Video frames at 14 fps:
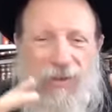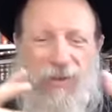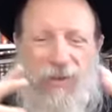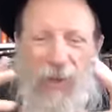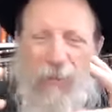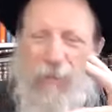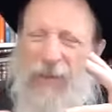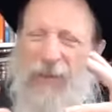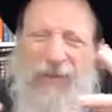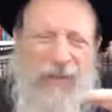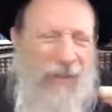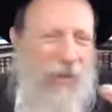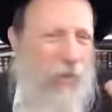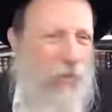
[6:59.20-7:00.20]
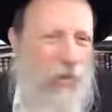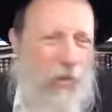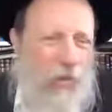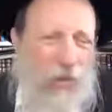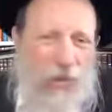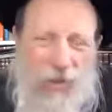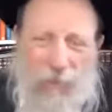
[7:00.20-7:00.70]
a big loud
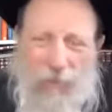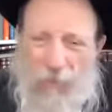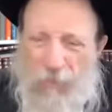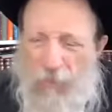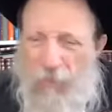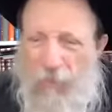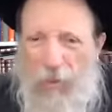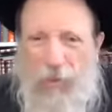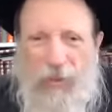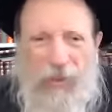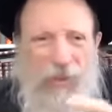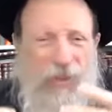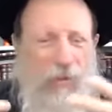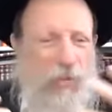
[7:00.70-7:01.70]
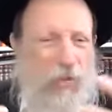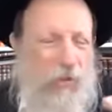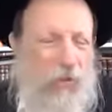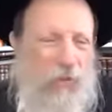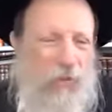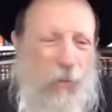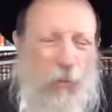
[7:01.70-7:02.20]
noise the boat hits some sort
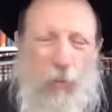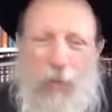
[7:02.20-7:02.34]
of a